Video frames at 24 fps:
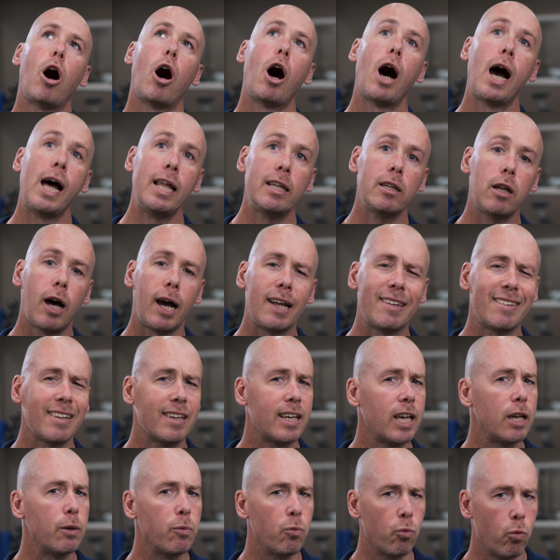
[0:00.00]
I like to
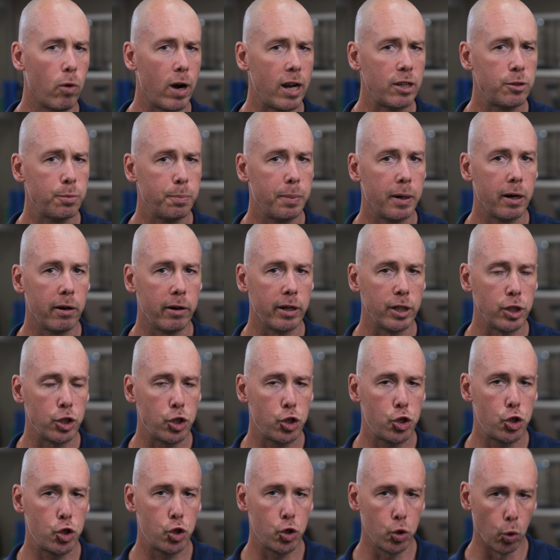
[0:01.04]
keep rest periods
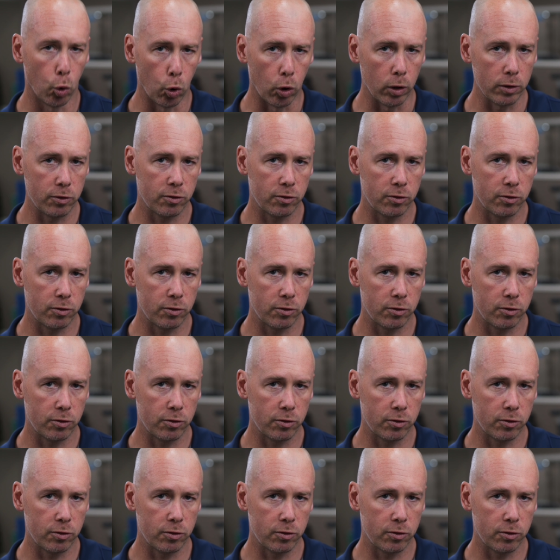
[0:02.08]
short.